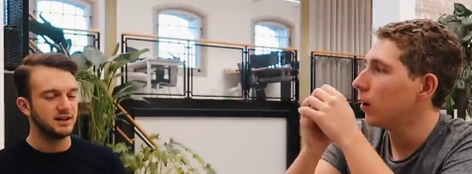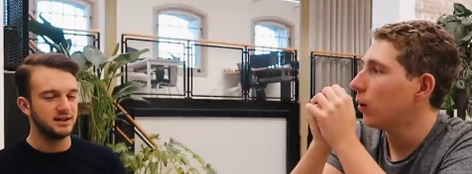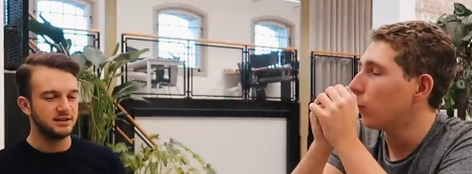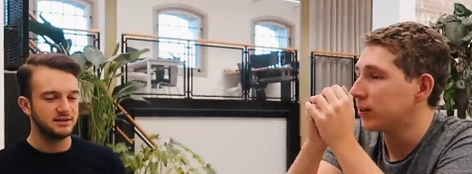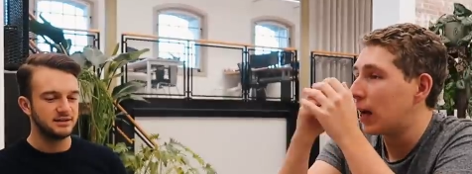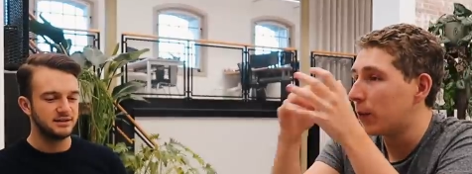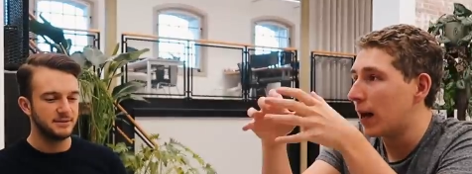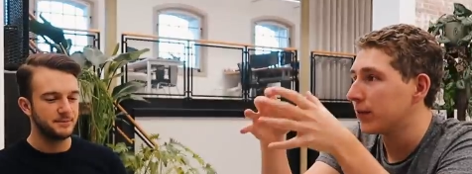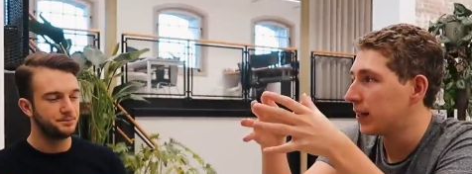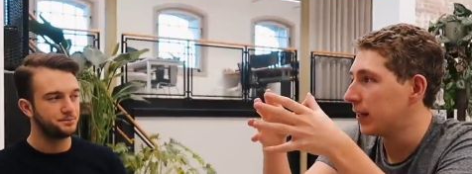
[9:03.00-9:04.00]
Speaker 1: yeah. Whereas now we
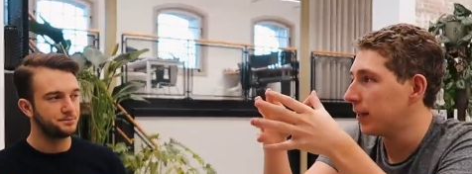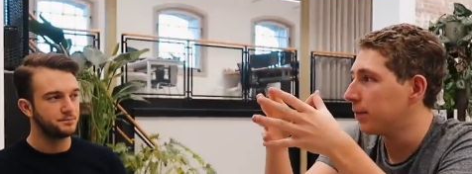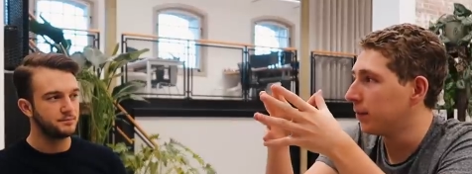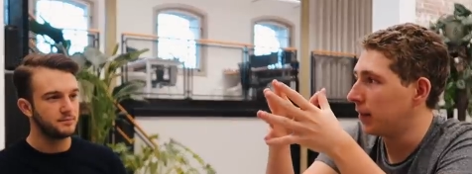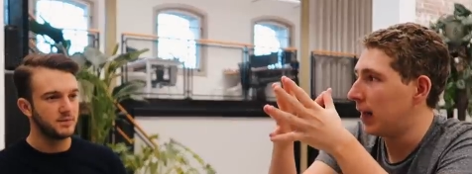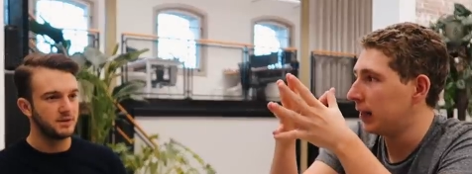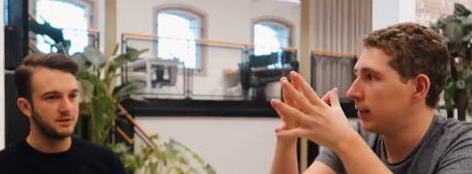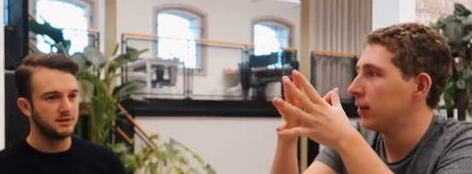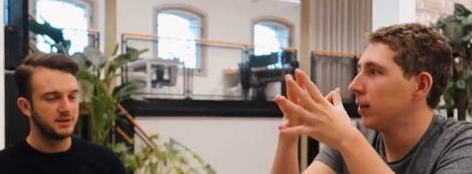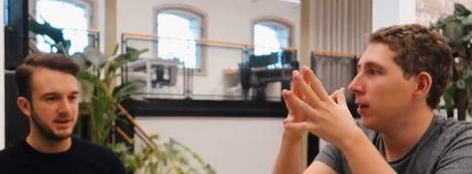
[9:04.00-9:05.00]
have a team,
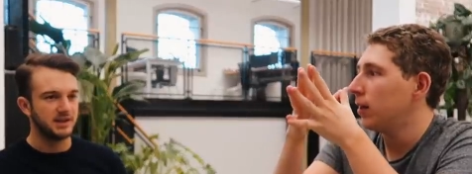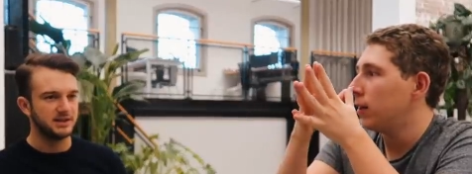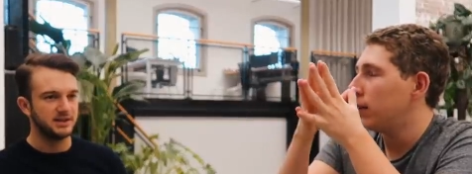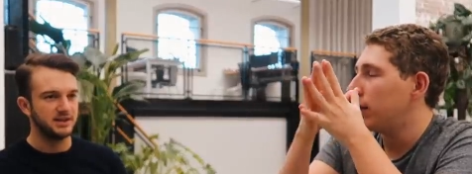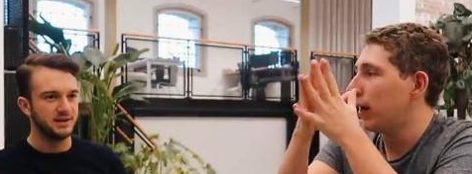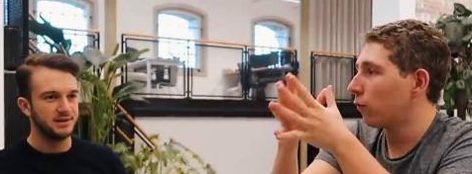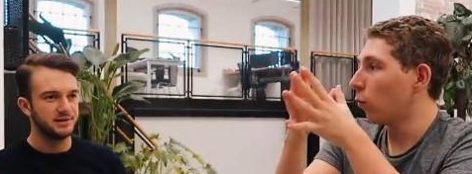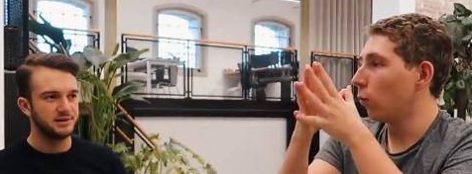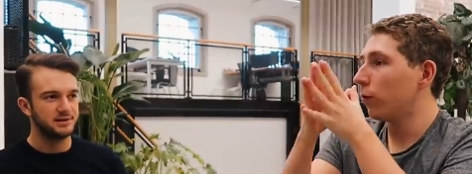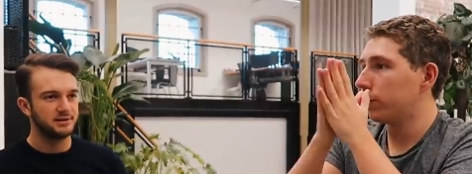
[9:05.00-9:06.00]
and that's it. Yeah. They're
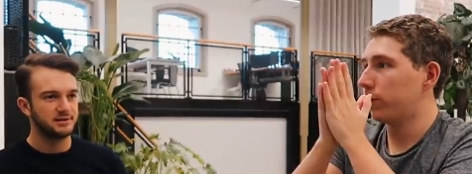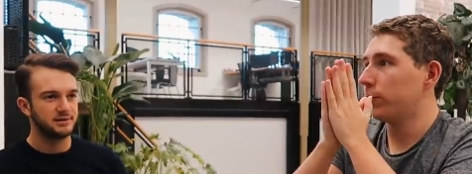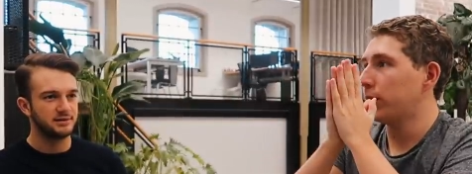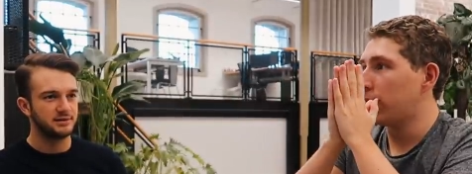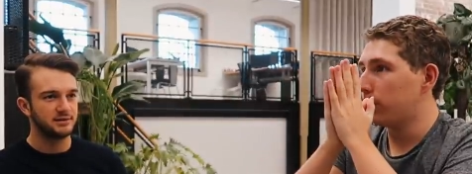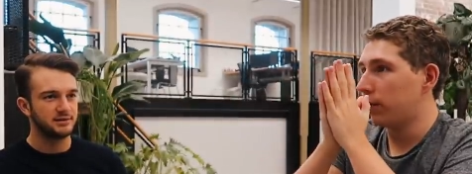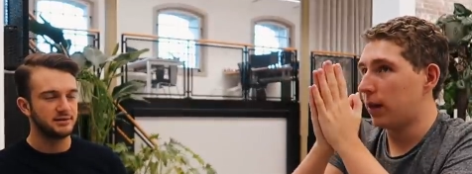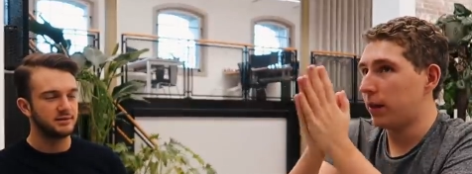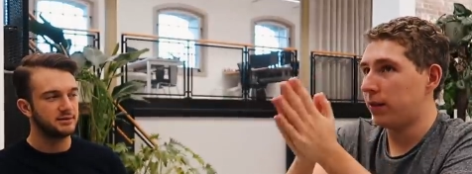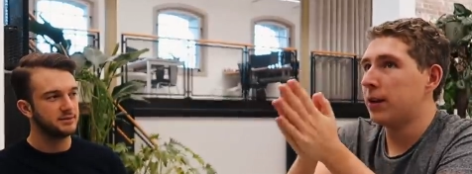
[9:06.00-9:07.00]
all, you know,
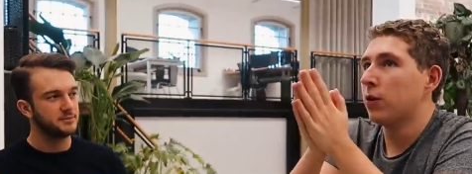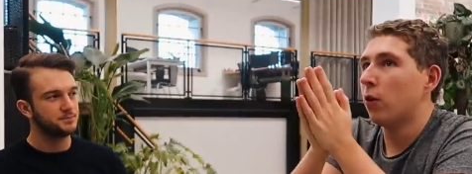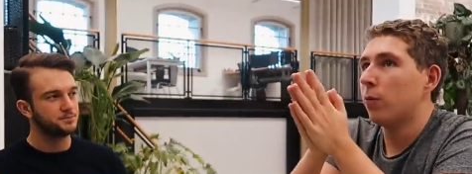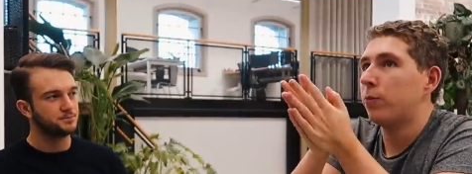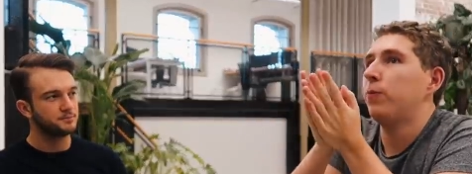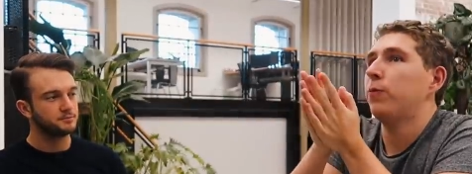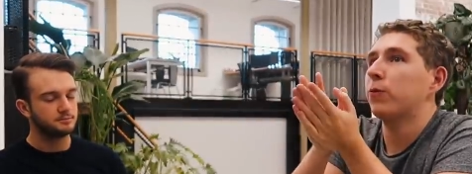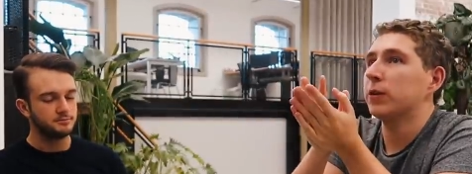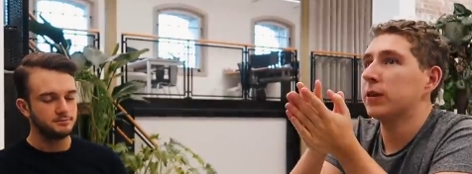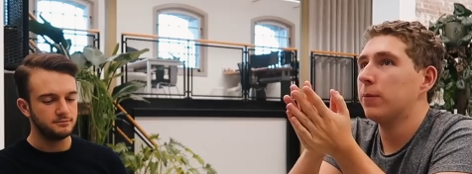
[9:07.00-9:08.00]
they're they're not,
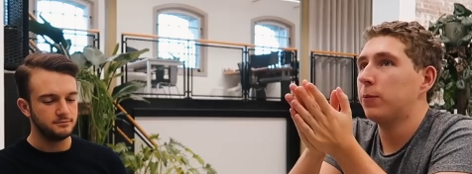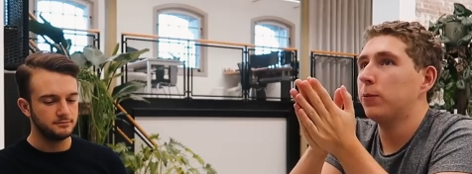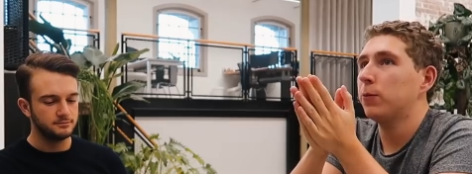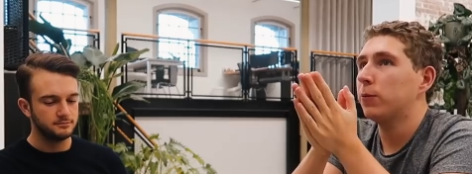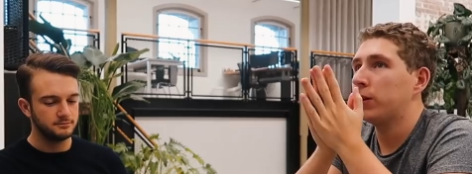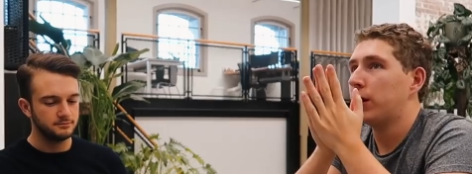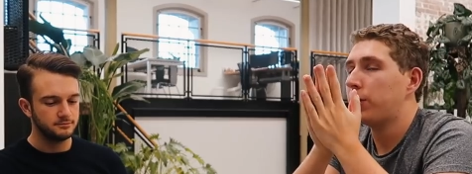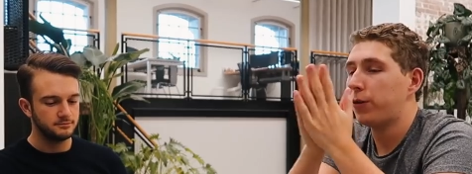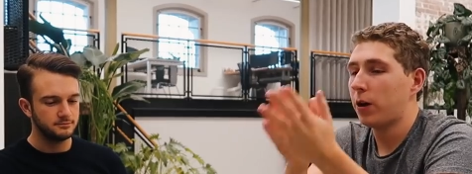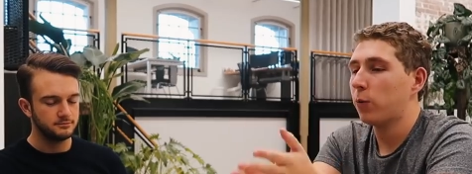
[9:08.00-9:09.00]
for example, you know,
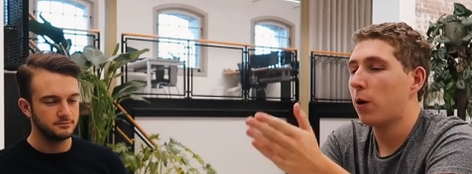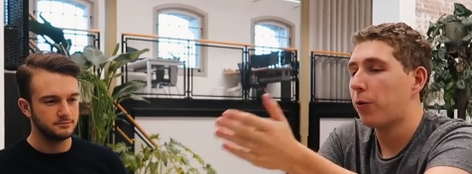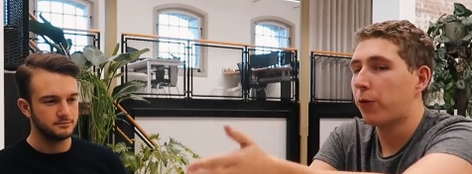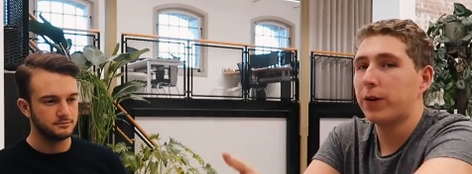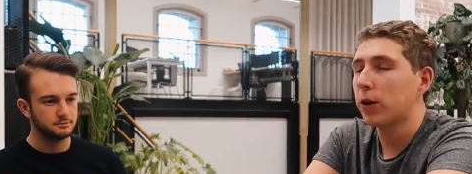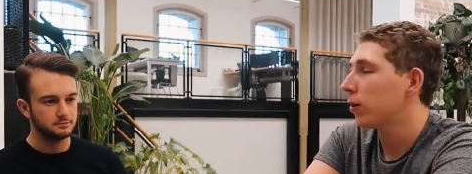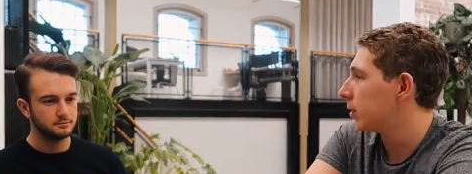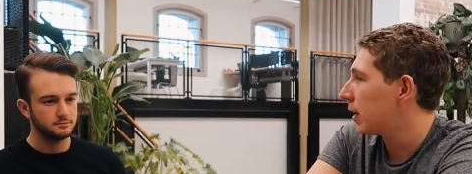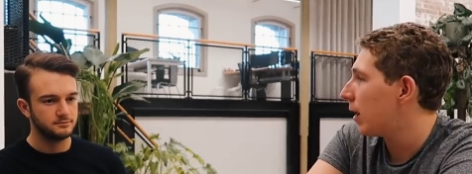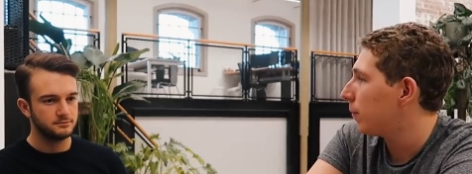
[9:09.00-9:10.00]
third world three dollars
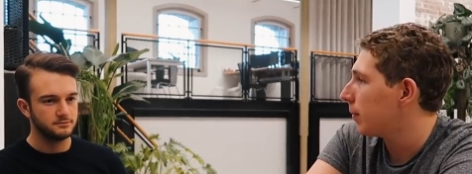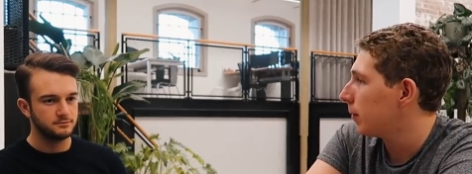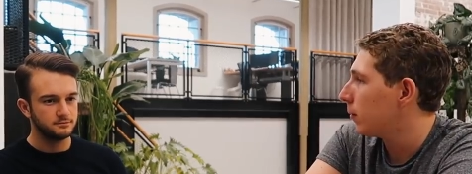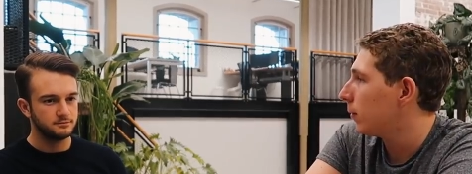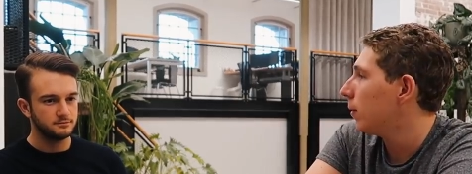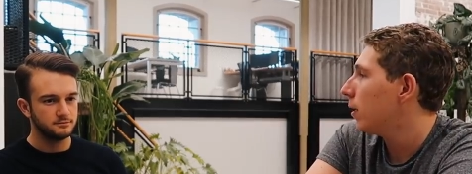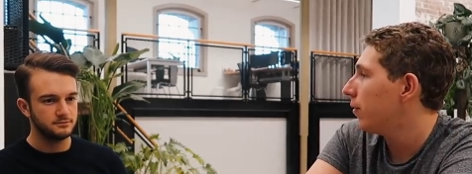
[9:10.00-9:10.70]
an hour people.